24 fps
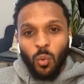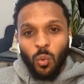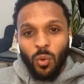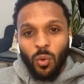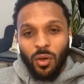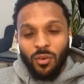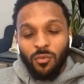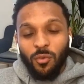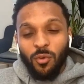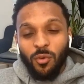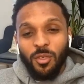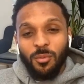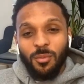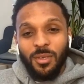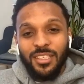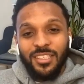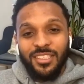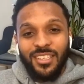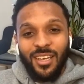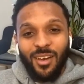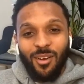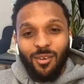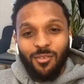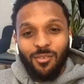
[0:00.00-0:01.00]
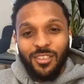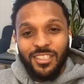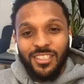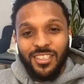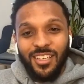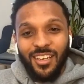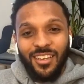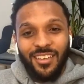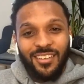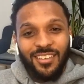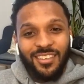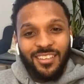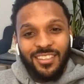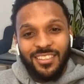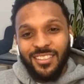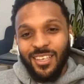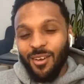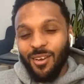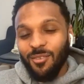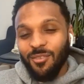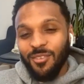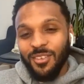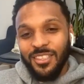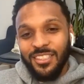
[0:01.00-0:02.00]
I thought you meant southeast London.
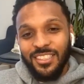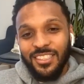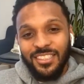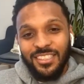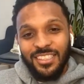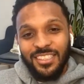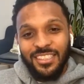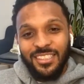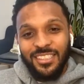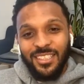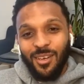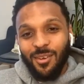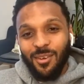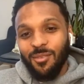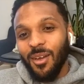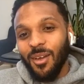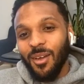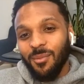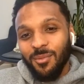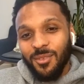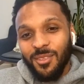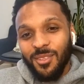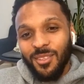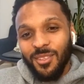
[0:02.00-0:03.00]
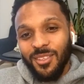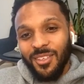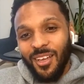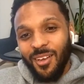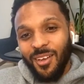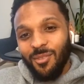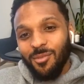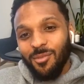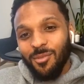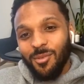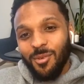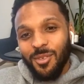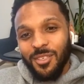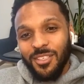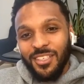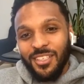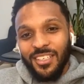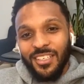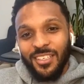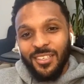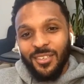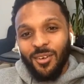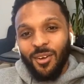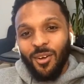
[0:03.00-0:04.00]
Southeast is in Southampton.
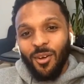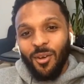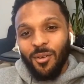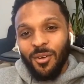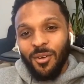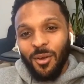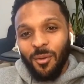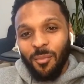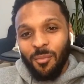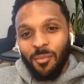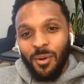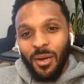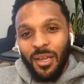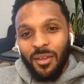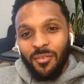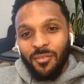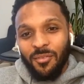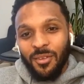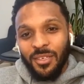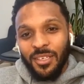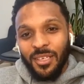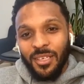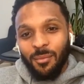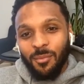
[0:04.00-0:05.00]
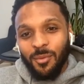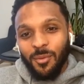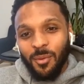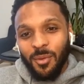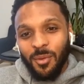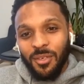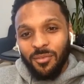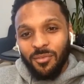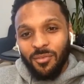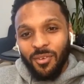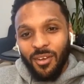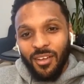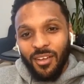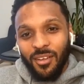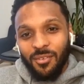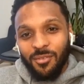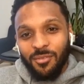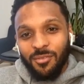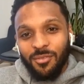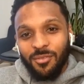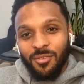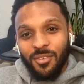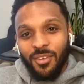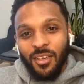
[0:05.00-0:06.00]
Unfortunately, not only operative in the M25.
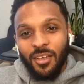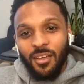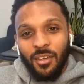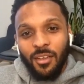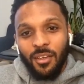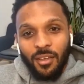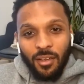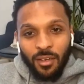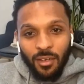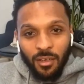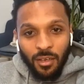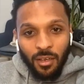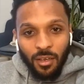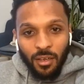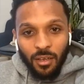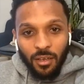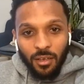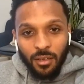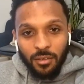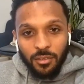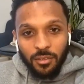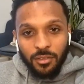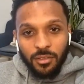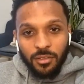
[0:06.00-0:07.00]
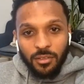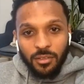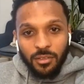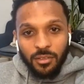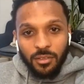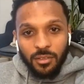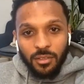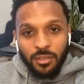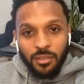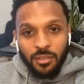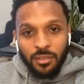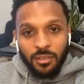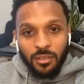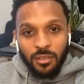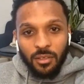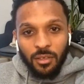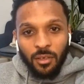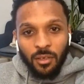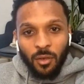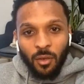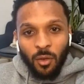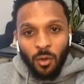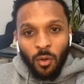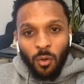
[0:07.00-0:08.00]
Duh, duh, duh, duh, duh.
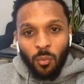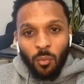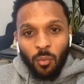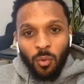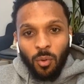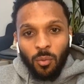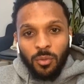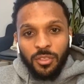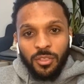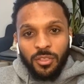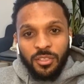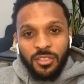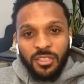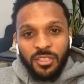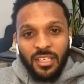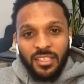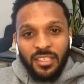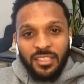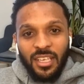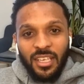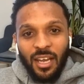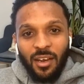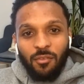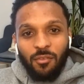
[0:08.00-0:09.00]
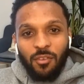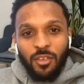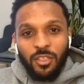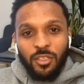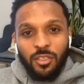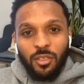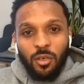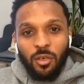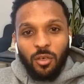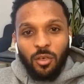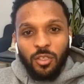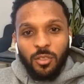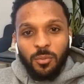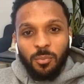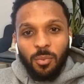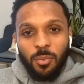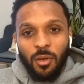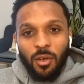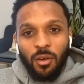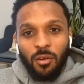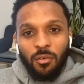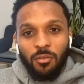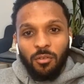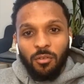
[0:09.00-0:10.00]
What would you say is the average cost
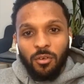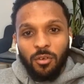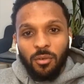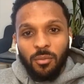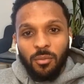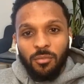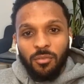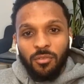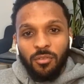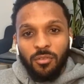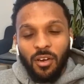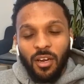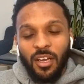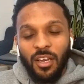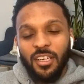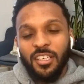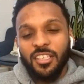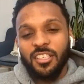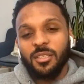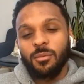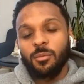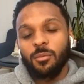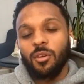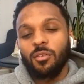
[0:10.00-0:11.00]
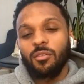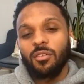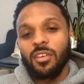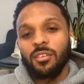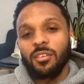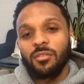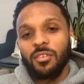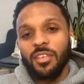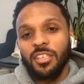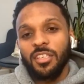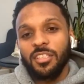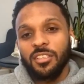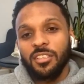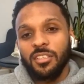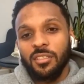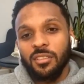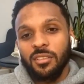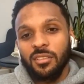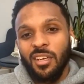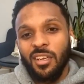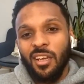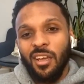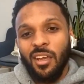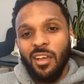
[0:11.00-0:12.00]
per room for a HMO renovation?